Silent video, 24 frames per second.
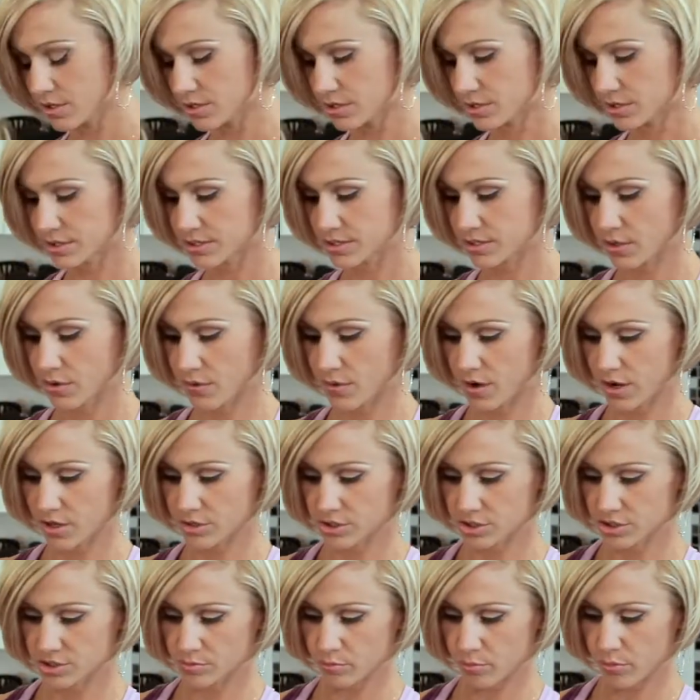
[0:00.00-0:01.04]
So I'll
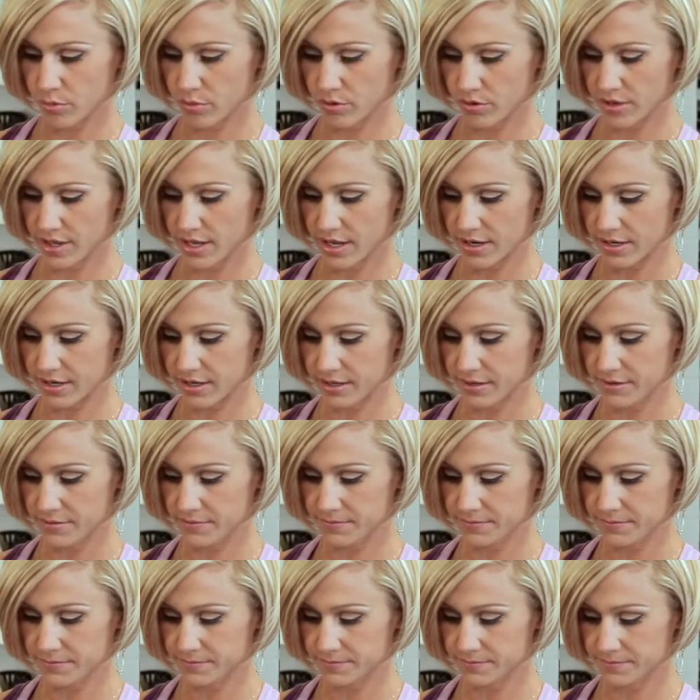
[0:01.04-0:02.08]
just pour that in.